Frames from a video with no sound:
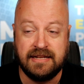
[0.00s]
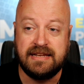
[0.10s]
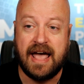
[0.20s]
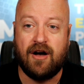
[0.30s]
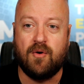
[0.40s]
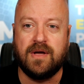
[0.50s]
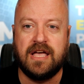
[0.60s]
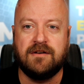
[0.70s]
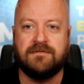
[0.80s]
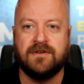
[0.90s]
Now,
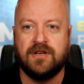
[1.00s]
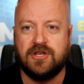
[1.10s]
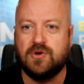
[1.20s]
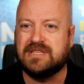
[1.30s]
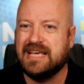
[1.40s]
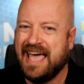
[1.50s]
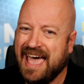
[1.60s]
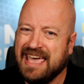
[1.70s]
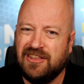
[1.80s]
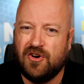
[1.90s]
if you say,
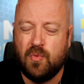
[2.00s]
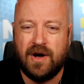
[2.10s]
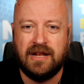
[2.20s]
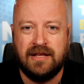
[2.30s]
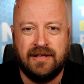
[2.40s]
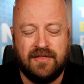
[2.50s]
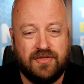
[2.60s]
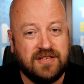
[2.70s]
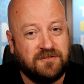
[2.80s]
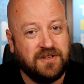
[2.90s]
hey, you know what?
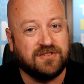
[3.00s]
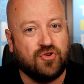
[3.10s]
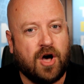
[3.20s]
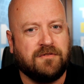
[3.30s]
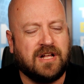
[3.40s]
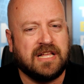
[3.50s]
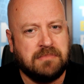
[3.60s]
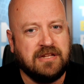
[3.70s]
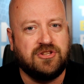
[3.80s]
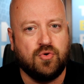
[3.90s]
This feels an awful lot like
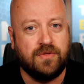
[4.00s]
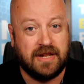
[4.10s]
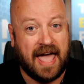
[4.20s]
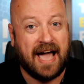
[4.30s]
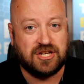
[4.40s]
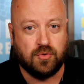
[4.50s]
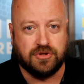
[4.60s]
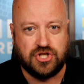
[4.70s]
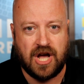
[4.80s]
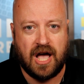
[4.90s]
me doing the actual
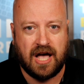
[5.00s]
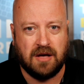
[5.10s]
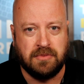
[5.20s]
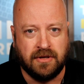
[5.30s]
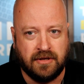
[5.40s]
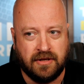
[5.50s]
job.